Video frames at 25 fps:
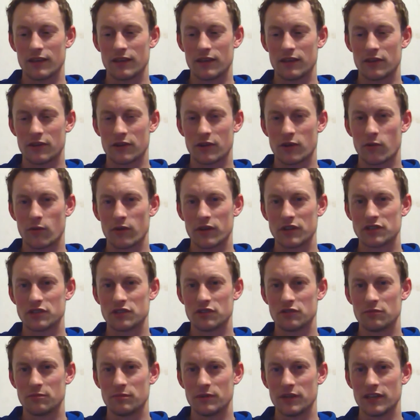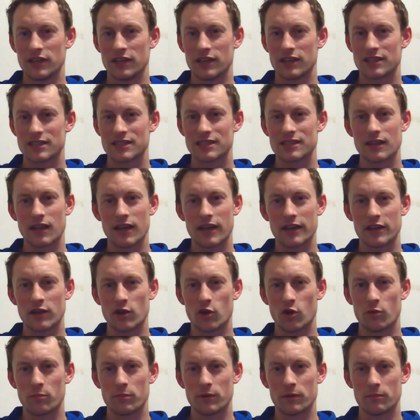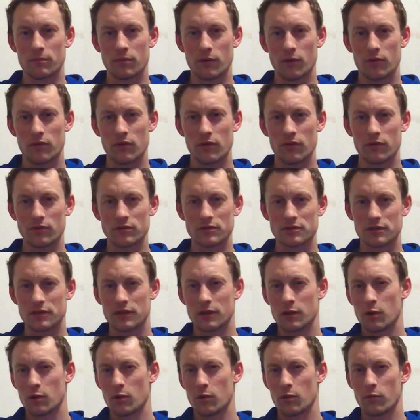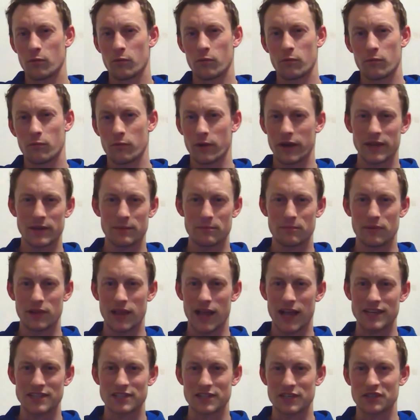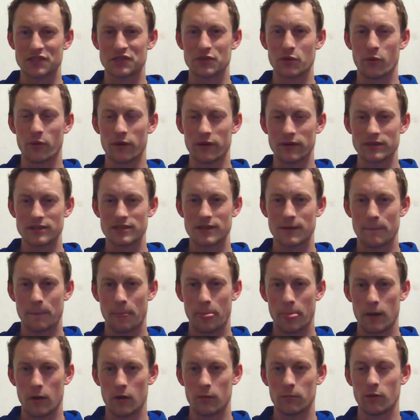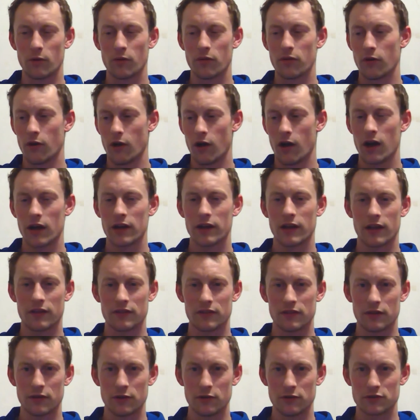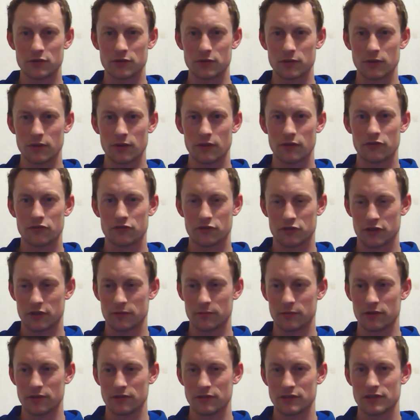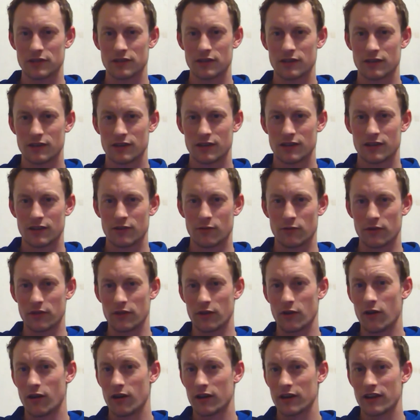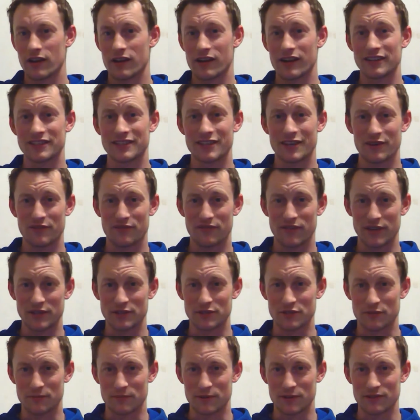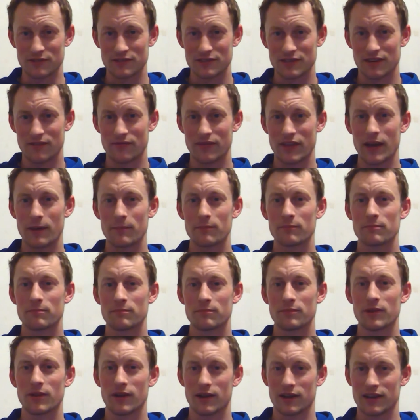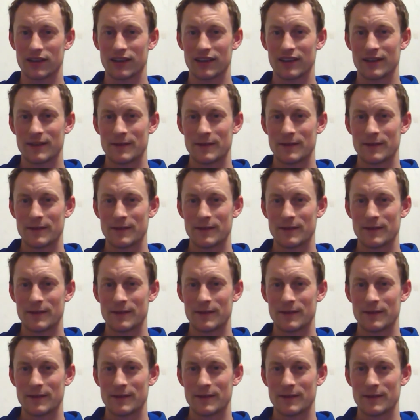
you're going to be sliding open both of those little white plastic doors on both the hot and the neutral terminals, or the hot and identified terminals of that plug,